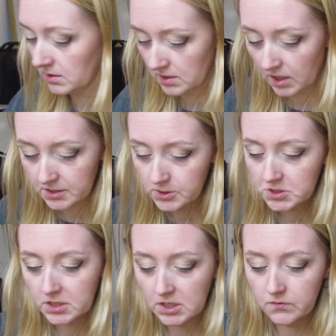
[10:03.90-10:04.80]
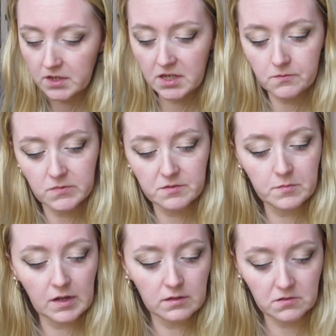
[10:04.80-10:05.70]
I usually go in with
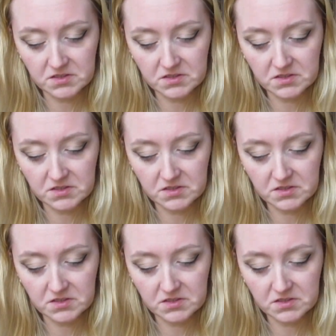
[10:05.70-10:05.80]
my little